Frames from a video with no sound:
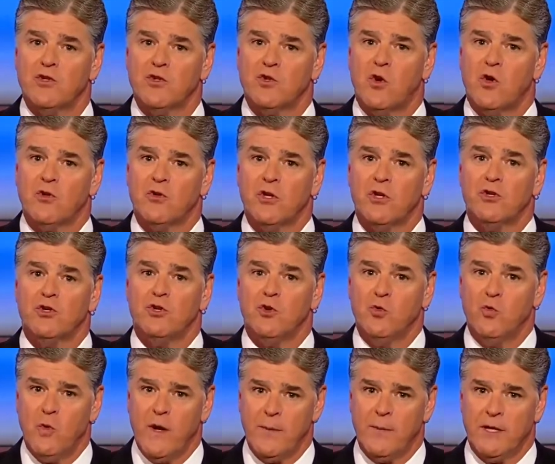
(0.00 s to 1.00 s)
assaulted 2
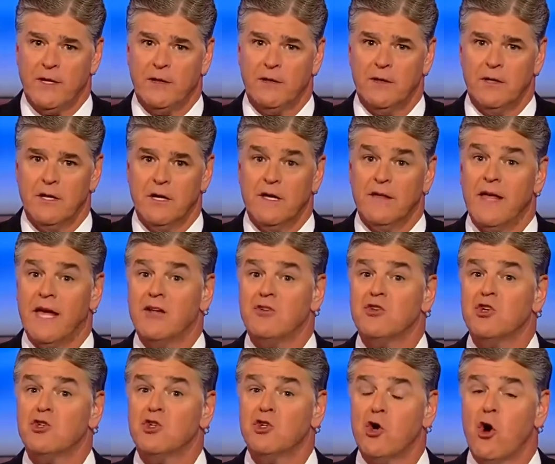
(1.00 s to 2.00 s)
women. That is
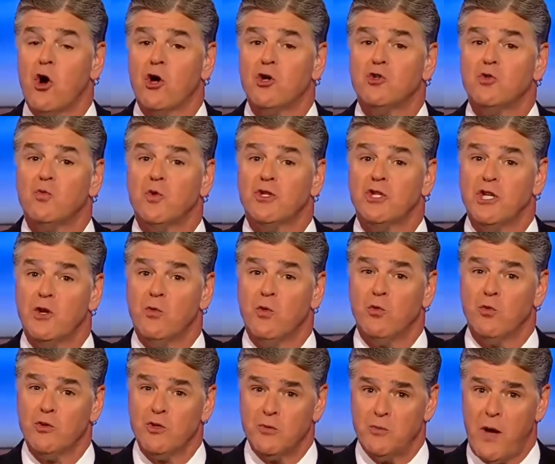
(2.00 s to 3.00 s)
a charge which he will
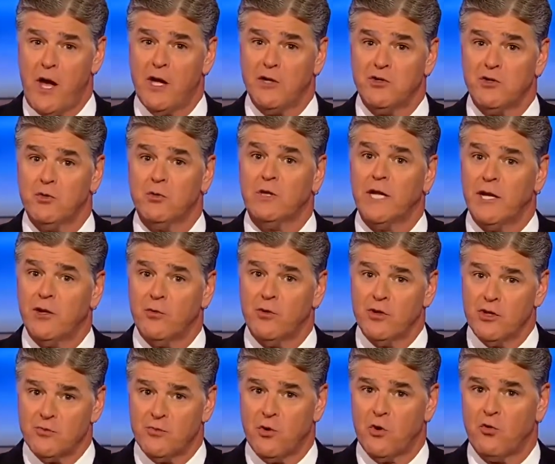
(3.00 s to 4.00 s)
respond to later in
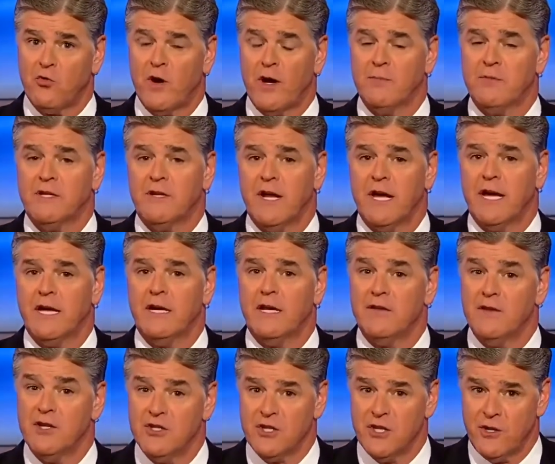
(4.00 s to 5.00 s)
this program tonight in
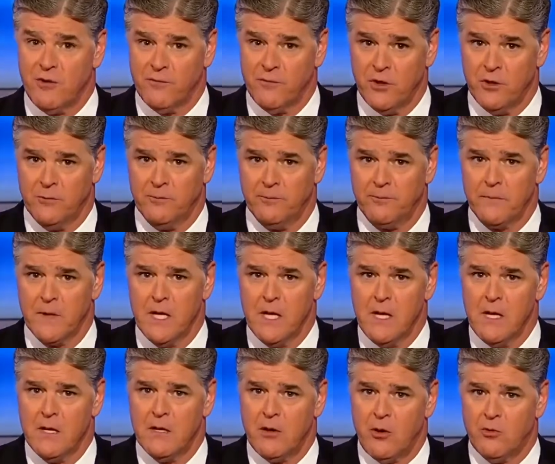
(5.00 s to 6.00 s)
this interview.
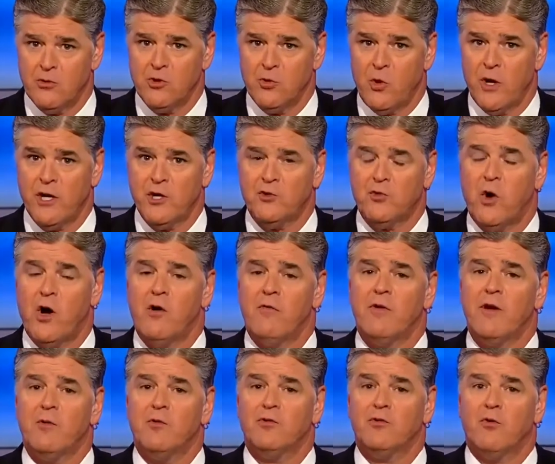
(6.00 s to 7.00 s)
Now, in 2012,
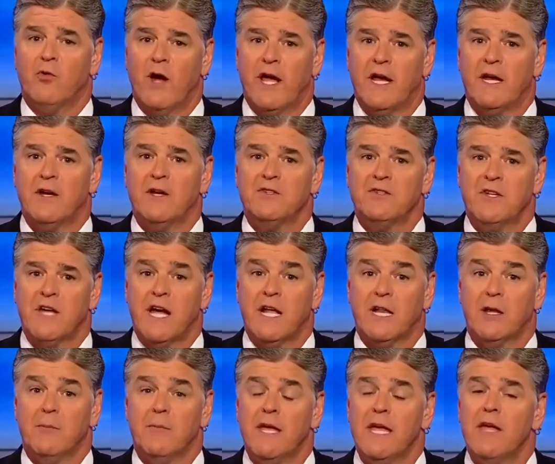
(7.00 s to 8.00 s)
he was granted
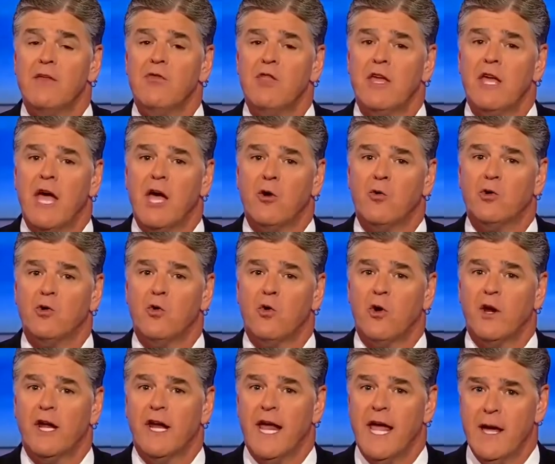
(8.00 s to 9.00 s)
asylum in the
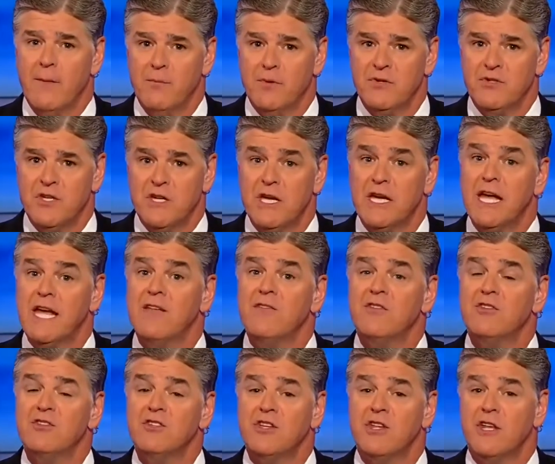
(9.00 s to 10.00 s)
Ecuadorian embassy in
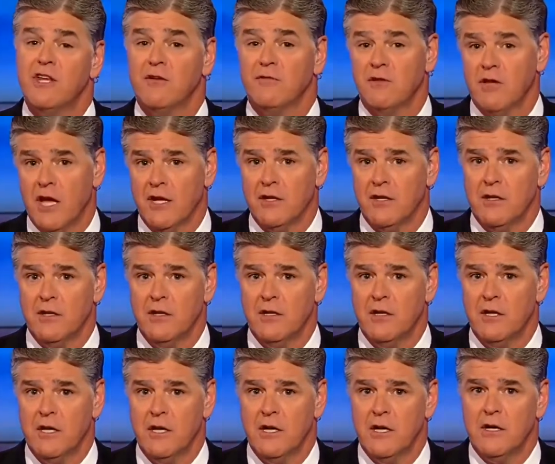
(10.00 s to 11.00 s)
the city of London.
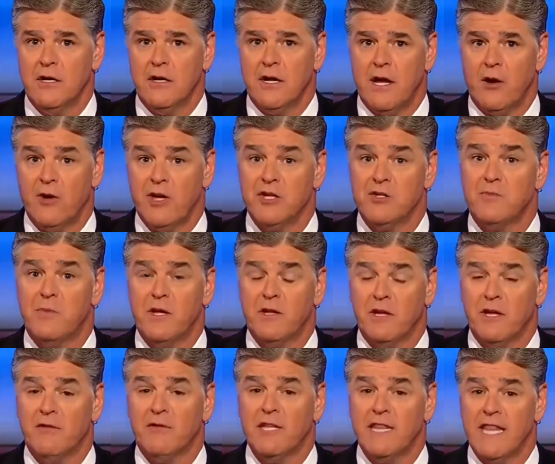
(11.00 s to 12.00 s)
Now, he has been
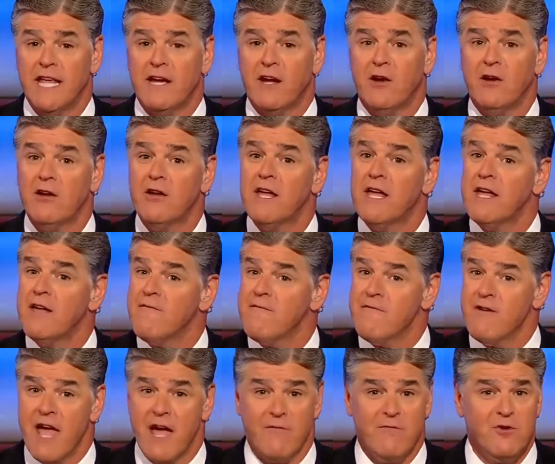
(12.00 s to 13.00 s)
living there
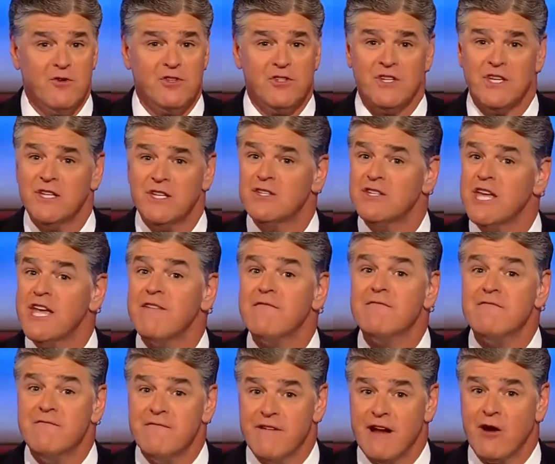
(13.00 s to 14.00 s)
ever since in
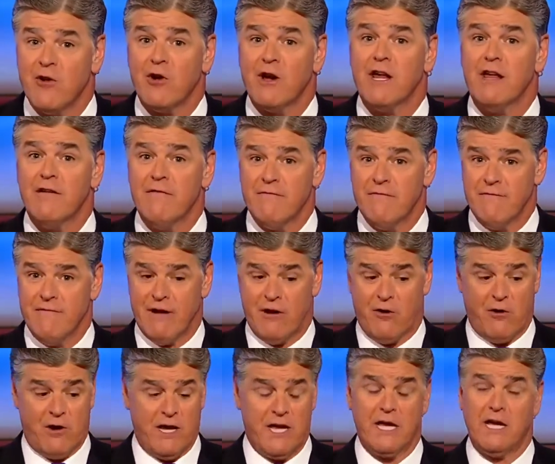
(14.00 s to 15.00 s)
very, very